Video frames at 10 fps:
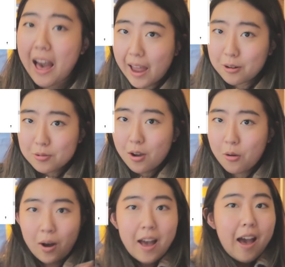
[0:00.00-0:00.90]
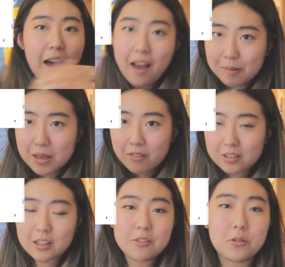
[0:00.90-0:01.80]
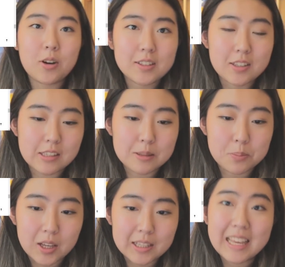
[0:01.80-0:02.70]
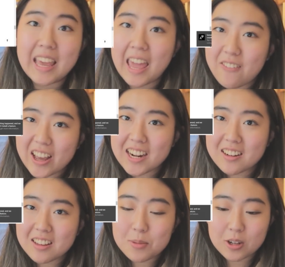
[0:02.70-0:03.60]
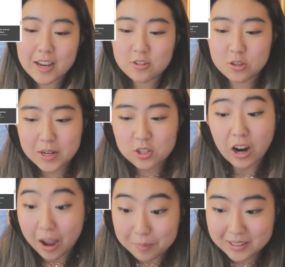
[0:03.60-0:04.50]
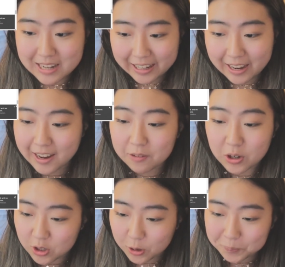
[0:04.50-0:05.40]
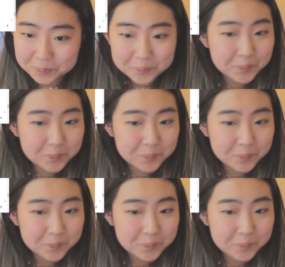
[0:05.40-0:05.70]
I don't know. I'm having a life crisis, but if I get into the communications major, I'm gonna take it, and if I don't,